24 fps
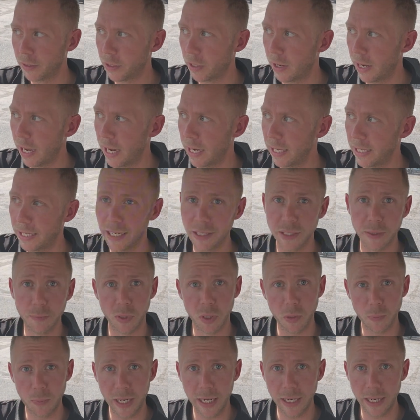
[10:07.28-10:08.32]
let's go ahead and get some
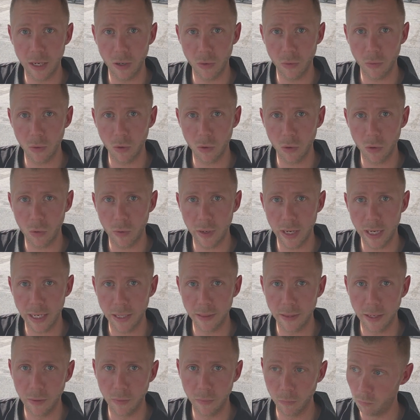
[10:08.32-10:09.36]
speed here real quick
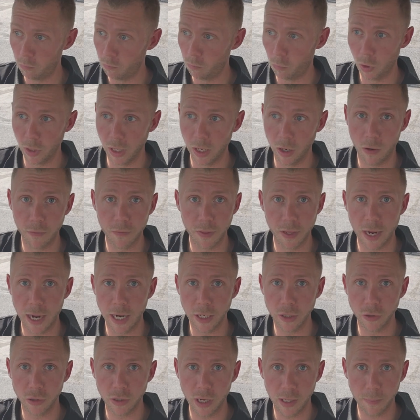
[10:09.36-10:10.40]
and then let off the
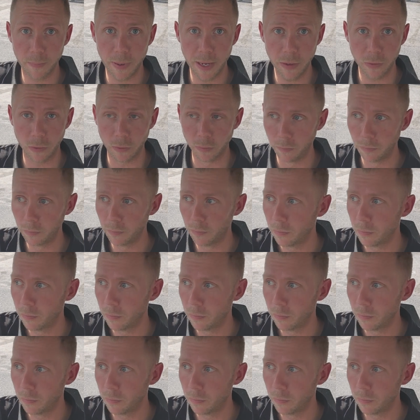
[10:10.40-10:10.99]
hydrostatic pedal.